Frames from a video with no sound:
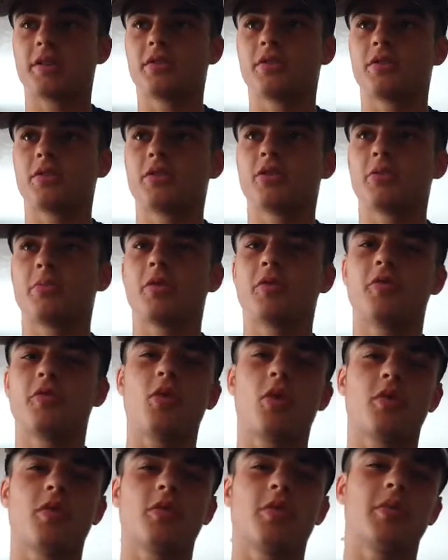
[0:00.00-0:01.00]
this plan, so
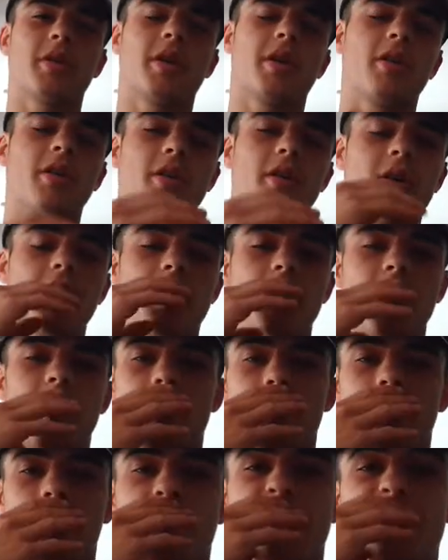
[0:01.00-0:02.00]
there's about 4 of them
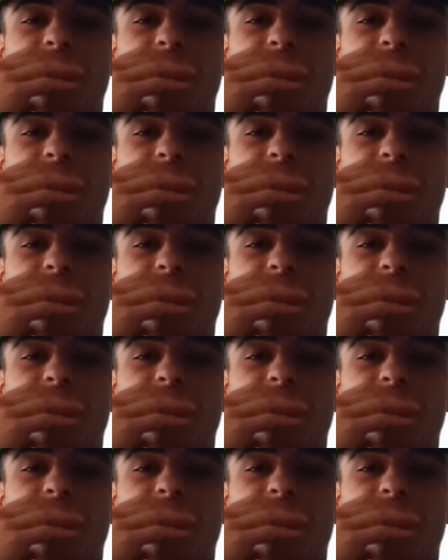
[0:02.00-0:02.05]
now.